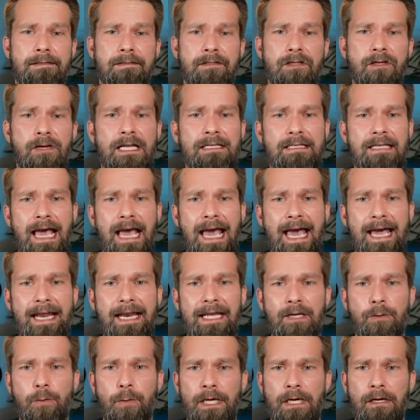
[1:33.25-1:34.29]
So let's add a
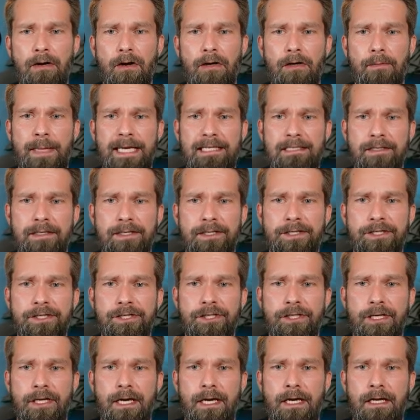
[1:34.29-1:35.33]
quick log message,
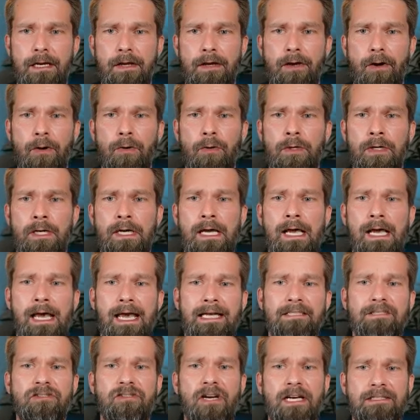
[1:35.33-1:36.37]
hello,
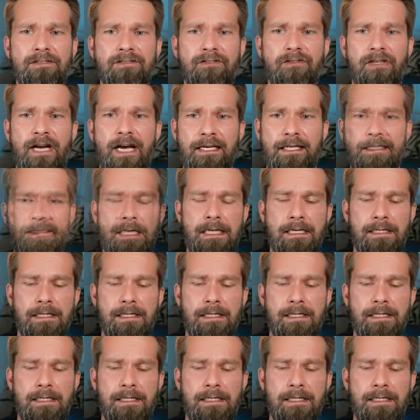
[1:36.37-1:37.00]
and try to run it.